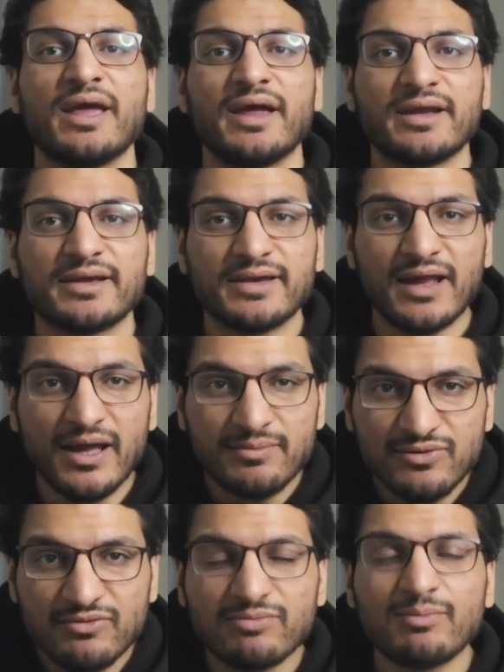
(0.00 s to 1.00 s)
In
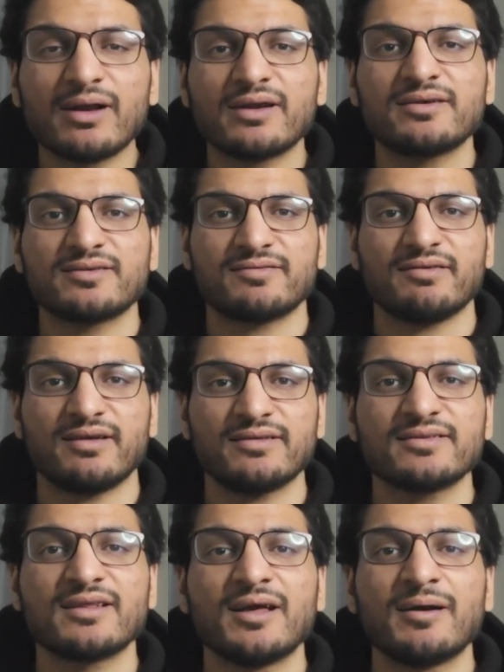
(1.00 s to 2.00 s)
times of market
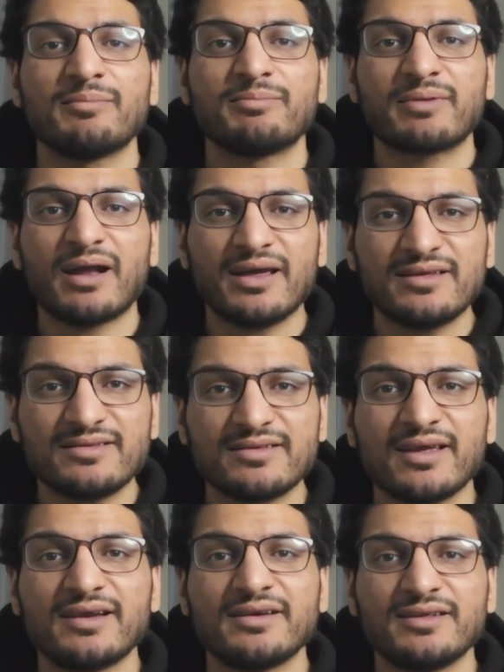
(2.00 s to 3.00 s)
stress, price
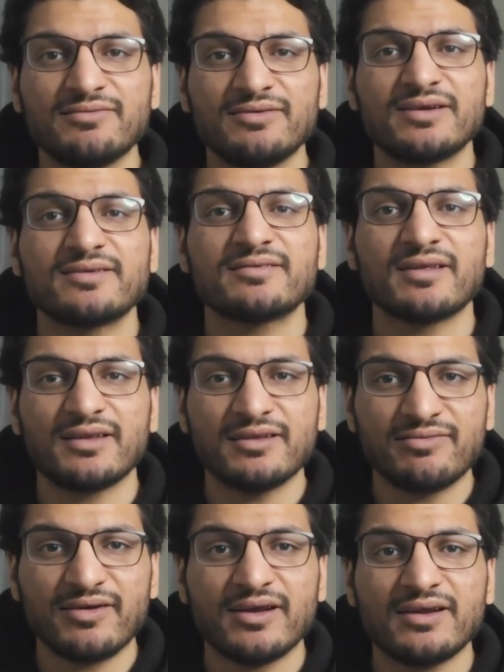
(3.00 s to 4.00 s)
can deviate
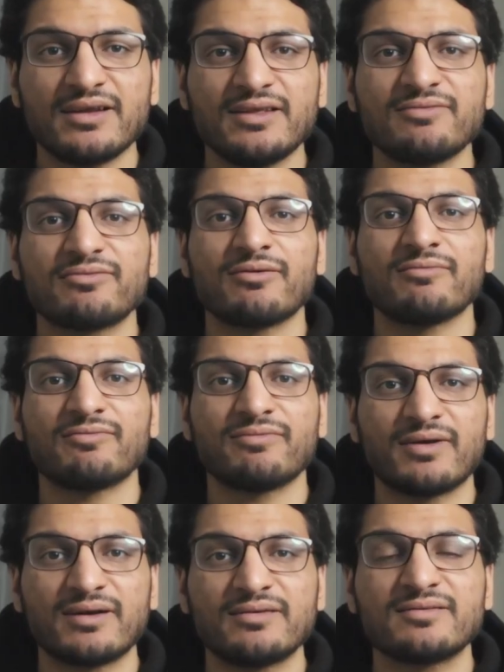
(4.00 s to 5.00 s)
significantly from
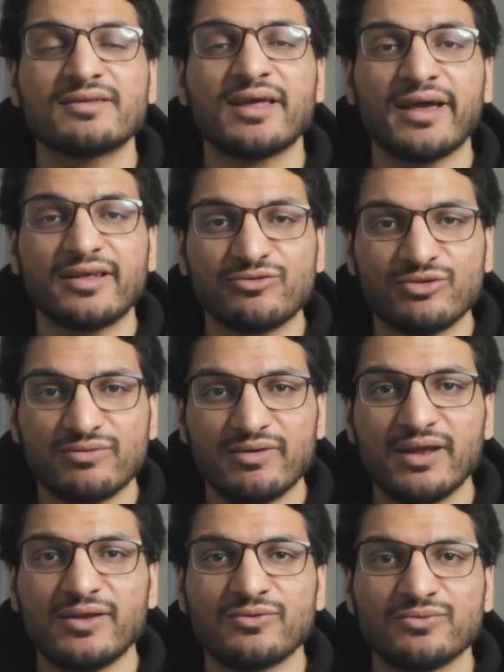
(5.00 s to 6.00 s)
fund's actual
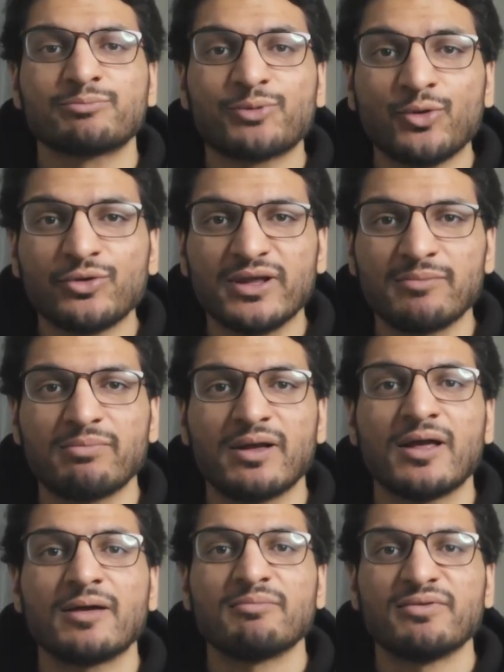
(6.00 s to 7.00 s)
value. Pro tip:
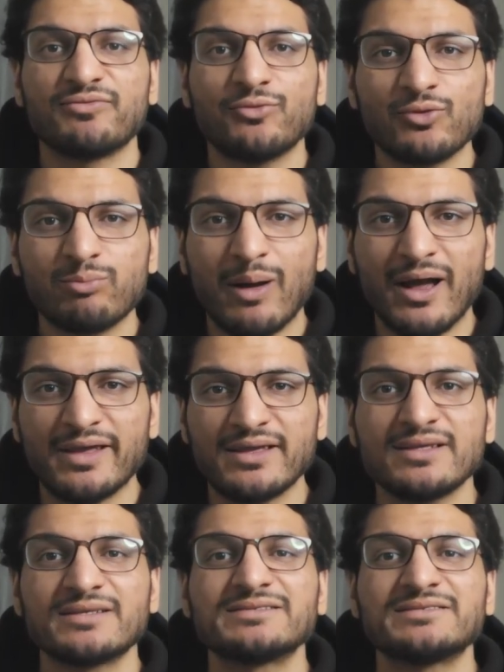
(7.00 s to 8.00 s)
before
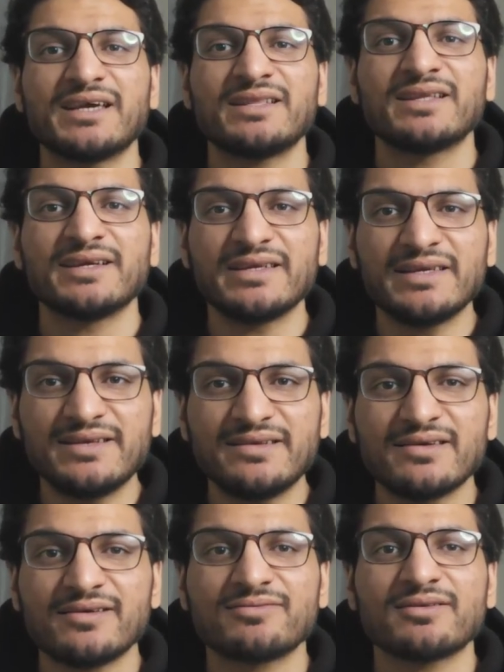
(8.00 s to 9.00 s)
buying, check the
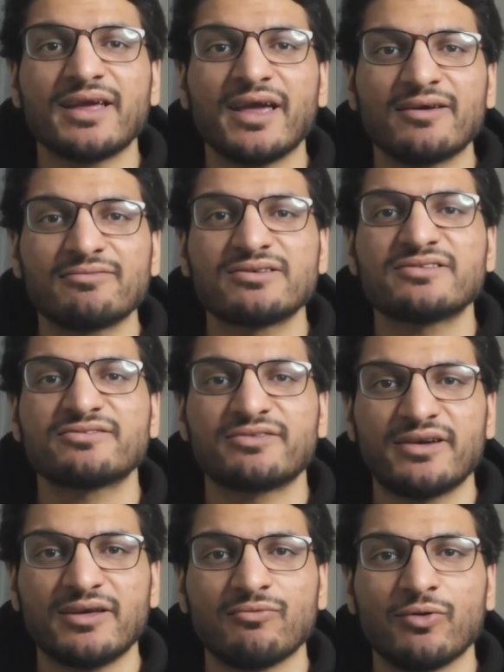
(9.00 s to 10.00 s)
ETF's average
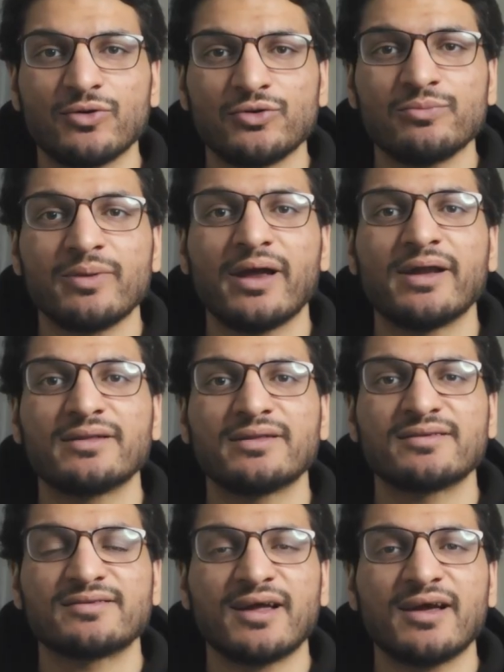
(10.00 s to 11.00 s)
trading volume and
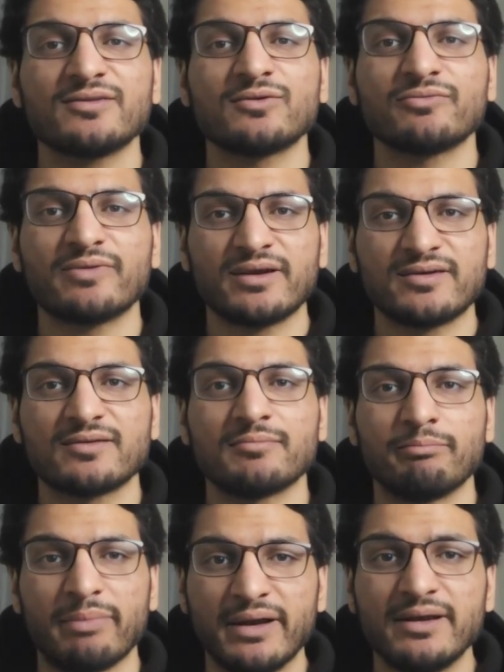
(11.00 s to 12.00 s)
the size of its
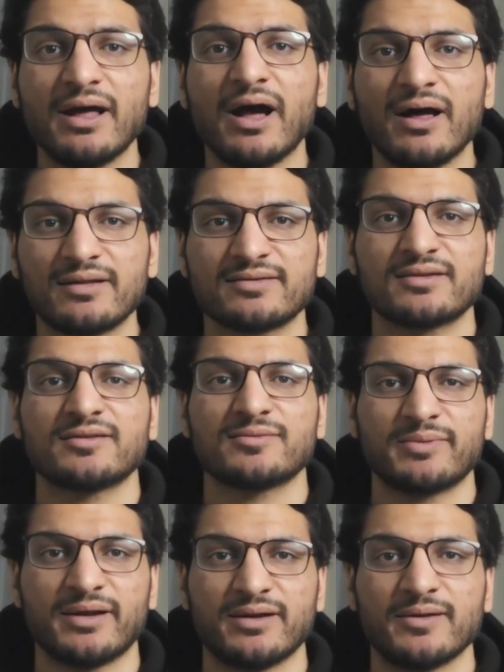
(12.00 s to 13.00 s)
bid-ask
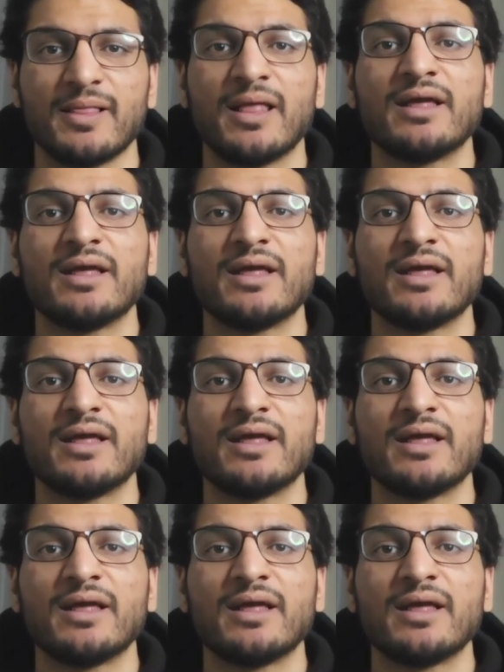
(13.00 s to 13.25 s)
spread.